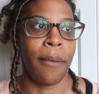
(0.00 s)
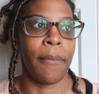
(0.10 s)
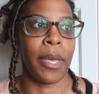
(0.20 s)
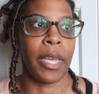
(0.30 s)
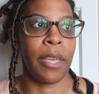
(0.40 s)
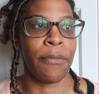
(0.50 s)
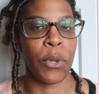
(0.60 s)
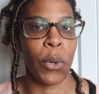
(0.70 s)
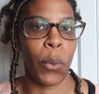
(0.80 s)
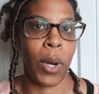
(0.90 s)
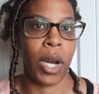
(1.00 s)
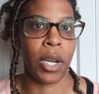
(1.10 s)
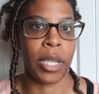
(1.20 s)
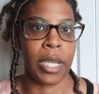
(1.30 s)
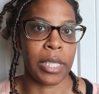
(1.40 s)
But if you were
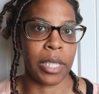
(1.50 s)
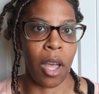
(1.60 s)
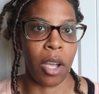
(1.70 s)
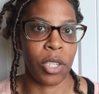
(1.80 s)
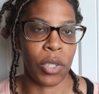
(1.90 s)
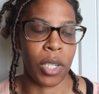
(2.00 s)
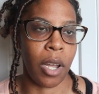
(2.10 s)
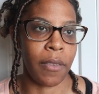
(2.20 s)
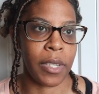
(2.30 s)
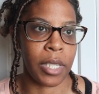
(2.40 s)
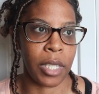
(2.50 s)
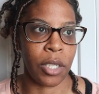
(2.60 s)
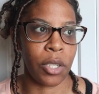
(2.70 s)
wearing these locks, you can obviously,